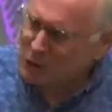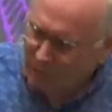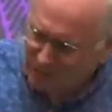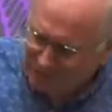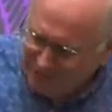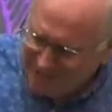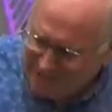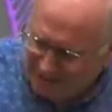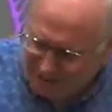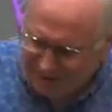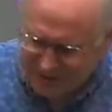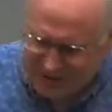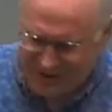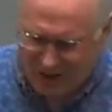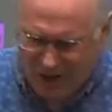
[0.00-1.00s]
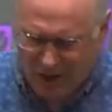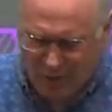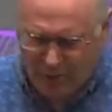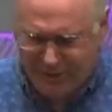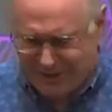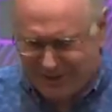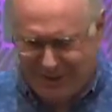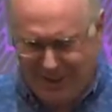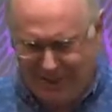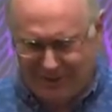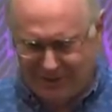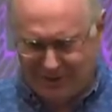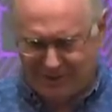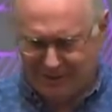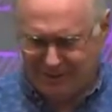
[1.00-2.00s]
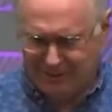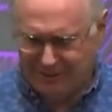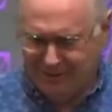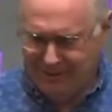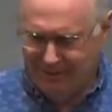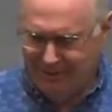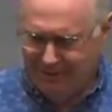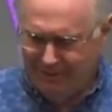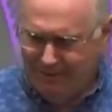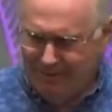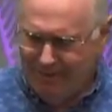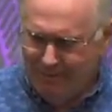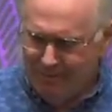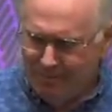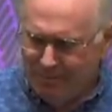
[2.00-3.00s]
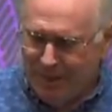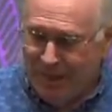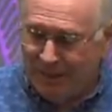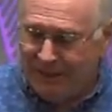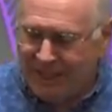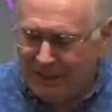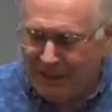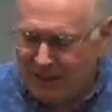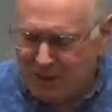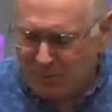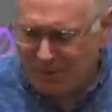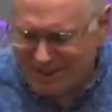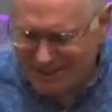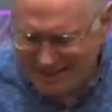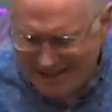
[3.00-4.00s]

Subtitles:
what a legalist always does. Legalism is an